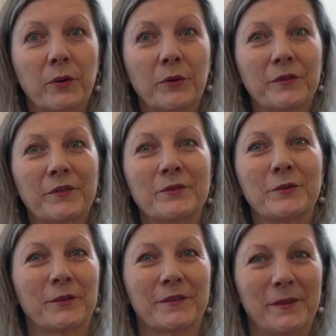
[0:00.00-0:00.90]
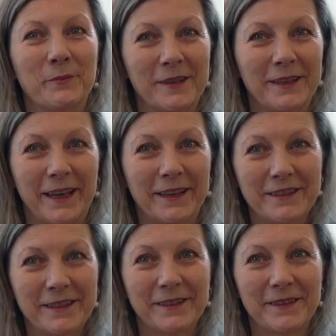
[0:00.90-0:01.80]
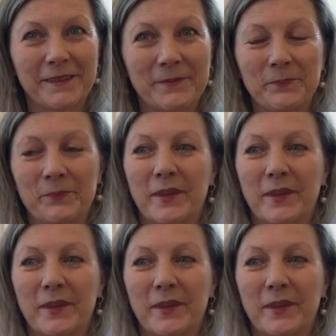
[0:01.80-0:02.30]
person or something like this.